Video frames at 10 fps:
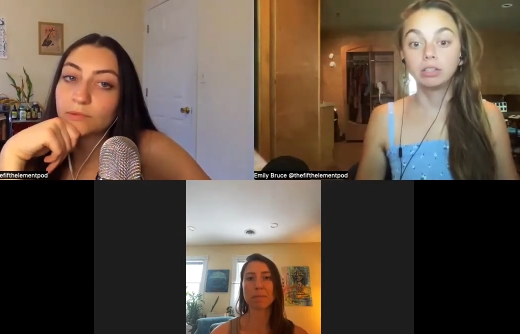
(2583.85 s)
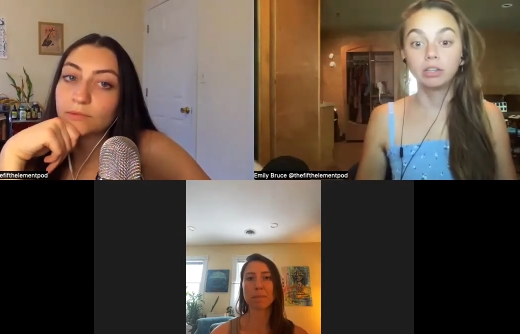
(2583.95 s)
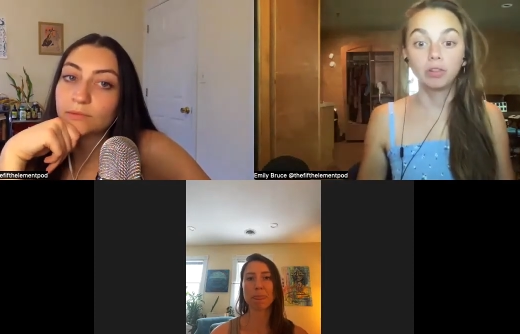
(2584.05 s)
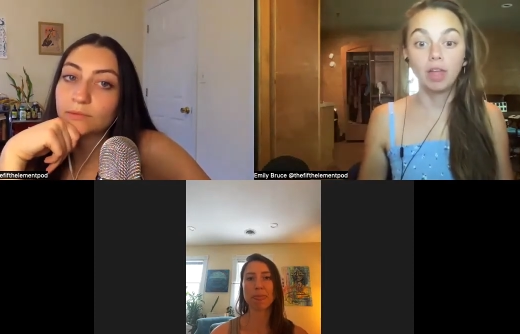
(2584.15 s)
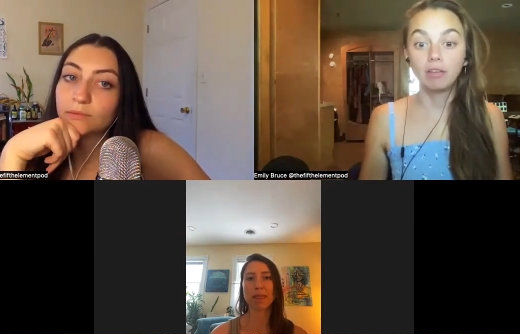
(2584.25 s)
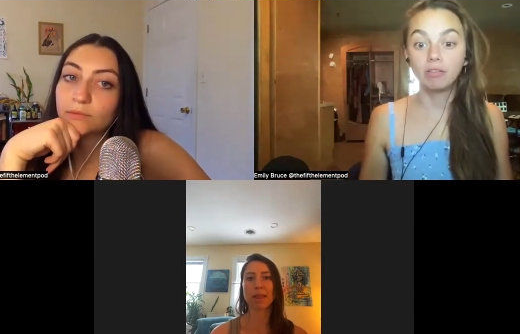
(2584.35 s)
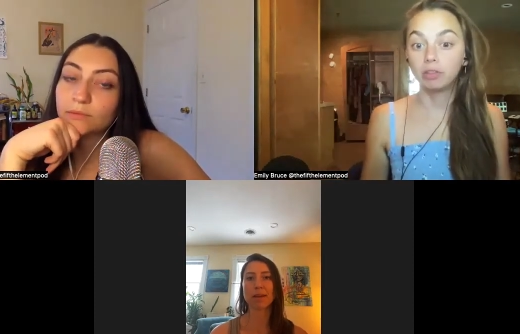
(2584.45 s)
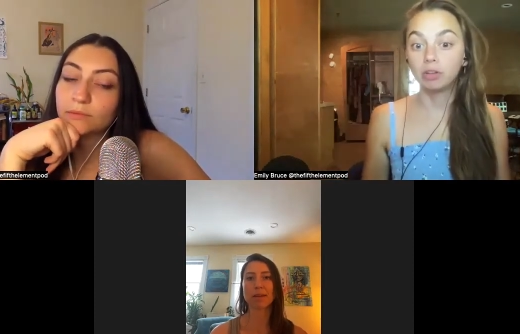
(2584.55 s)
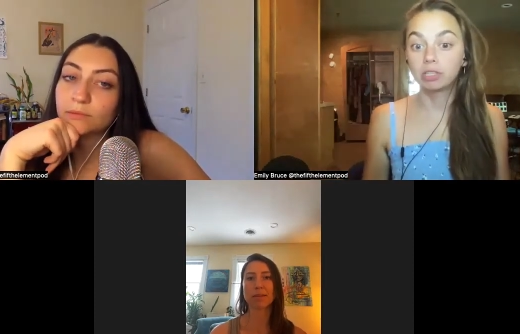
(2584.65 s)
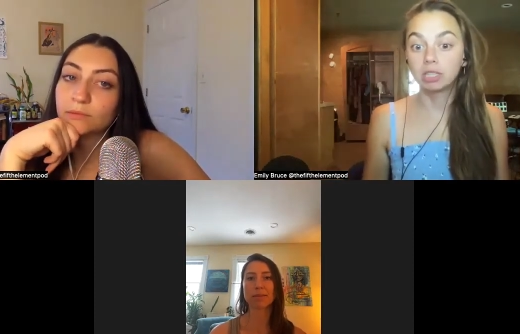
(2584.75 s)
Speaker 1: your
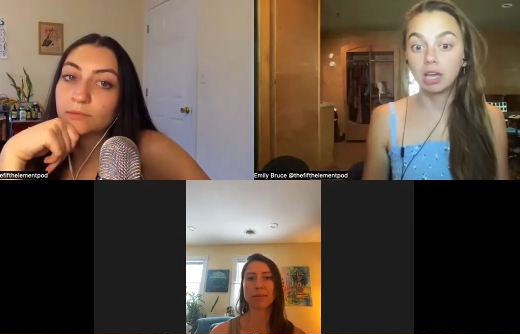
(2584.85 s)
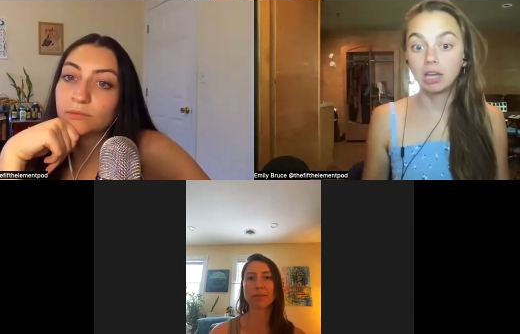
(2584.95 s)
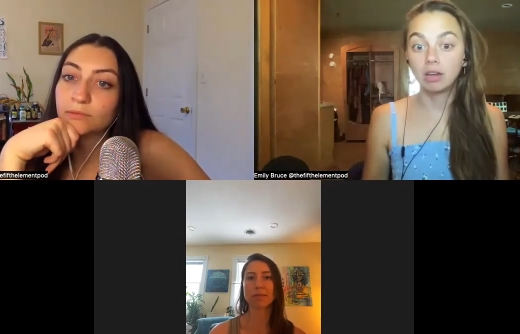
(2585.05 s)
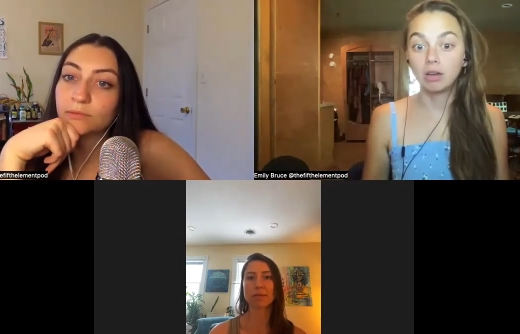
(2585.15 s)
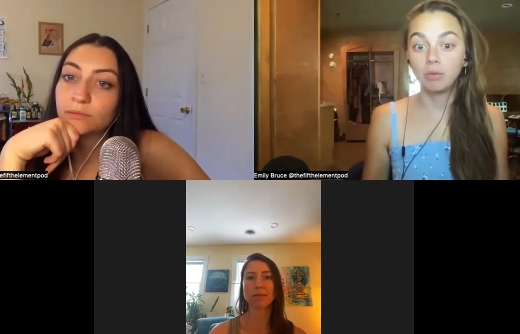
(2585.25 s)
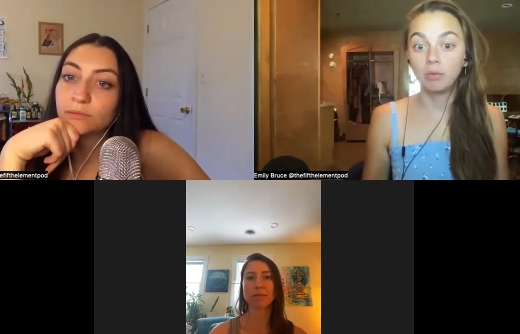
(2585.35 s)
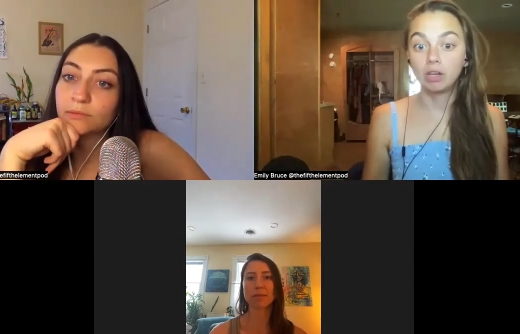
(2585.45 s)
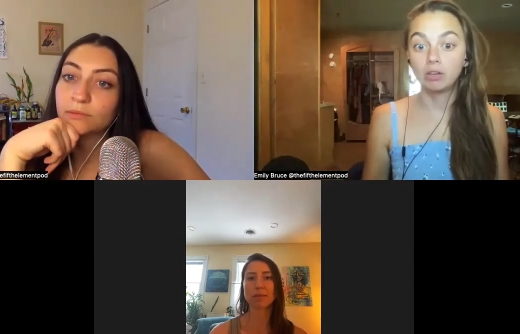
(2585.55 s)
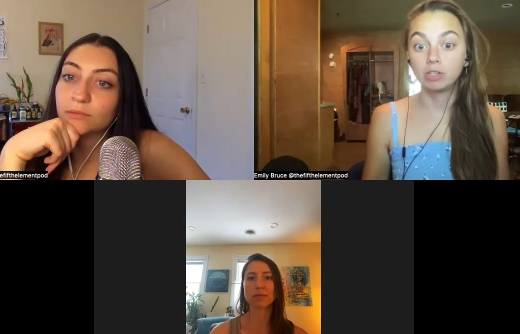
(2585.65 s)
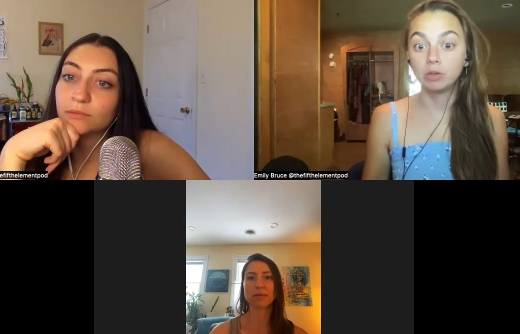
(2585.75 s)
life looks like
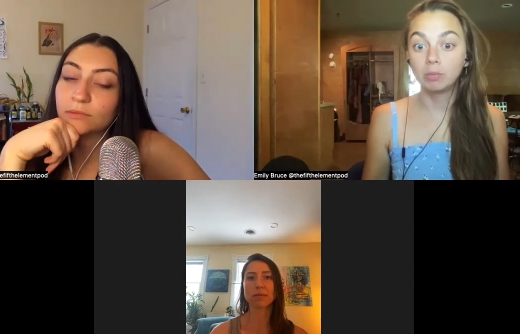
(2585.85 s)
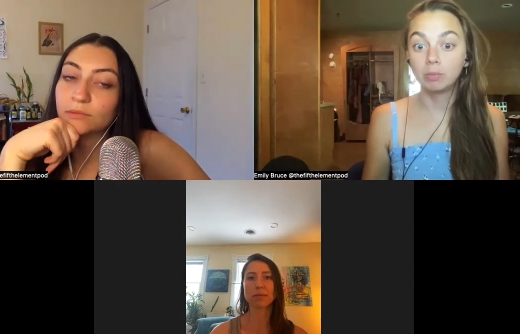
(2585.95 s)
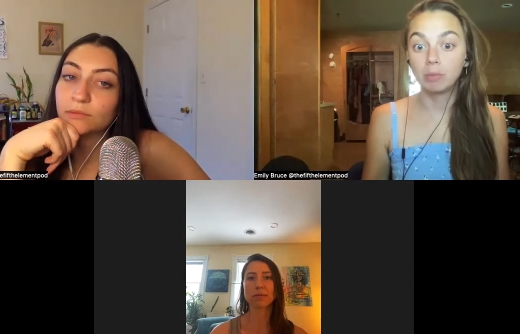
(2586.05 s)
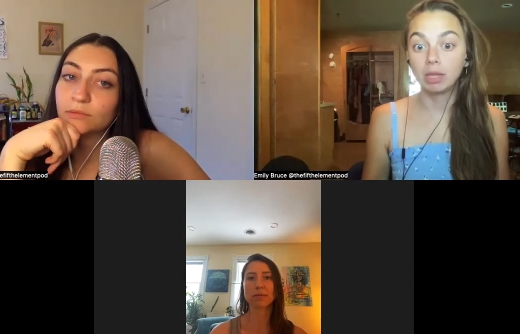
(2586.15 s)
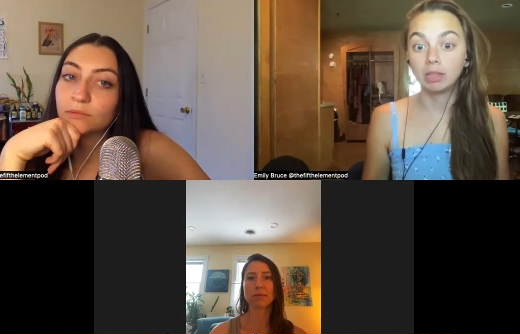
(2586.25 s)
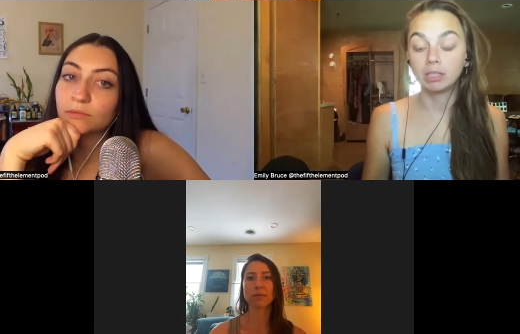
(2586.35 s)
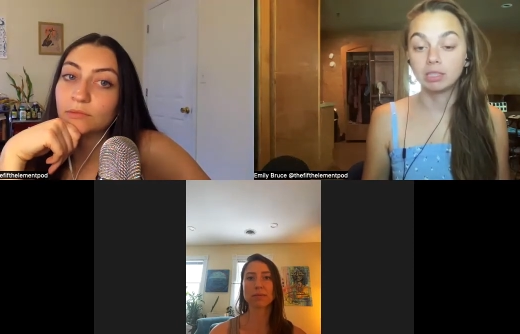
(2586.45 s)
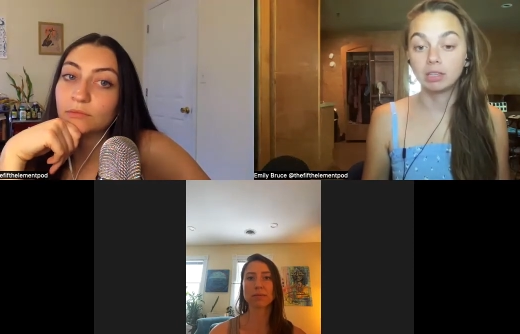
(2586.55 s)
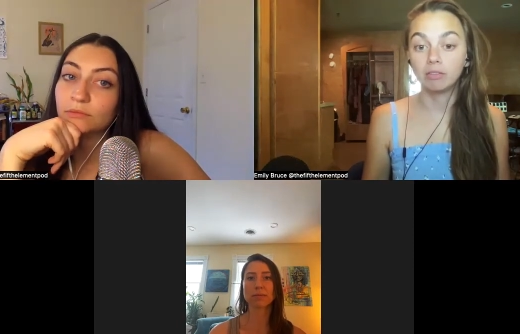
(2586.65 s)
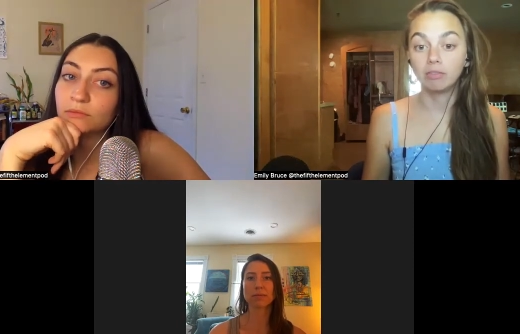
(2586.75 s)
when you do implement this
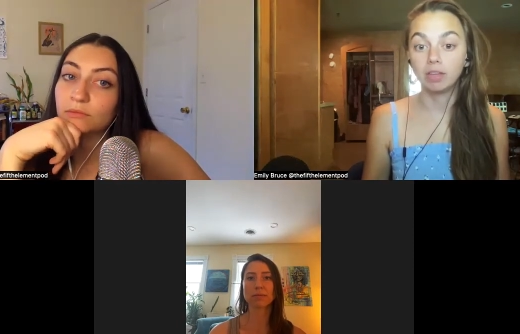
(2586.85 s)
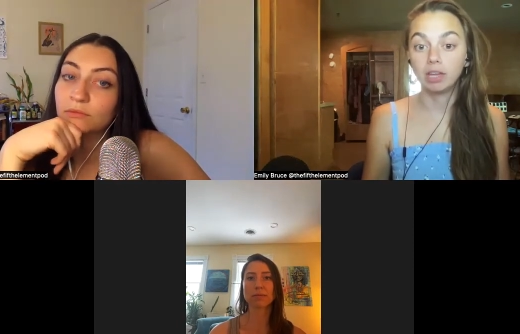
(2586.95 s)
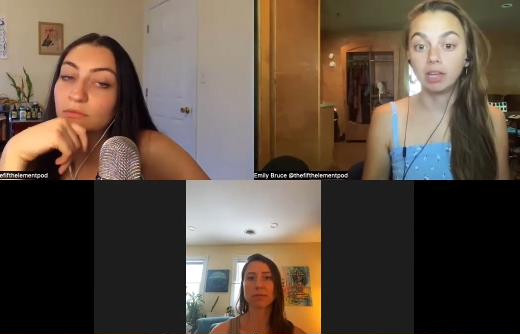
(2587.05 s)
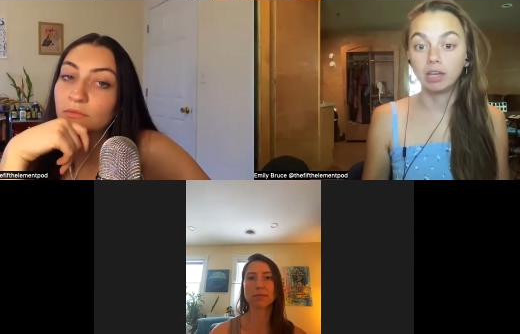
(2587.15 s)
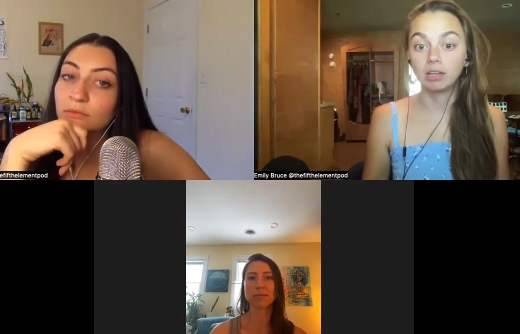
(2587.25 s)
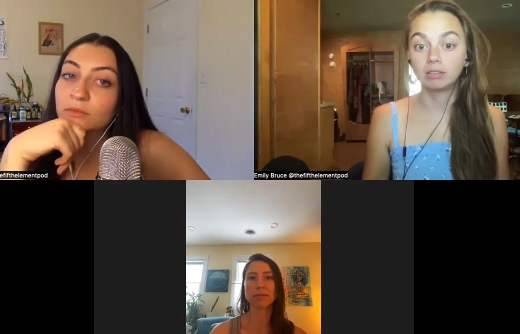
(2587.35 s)
stuff like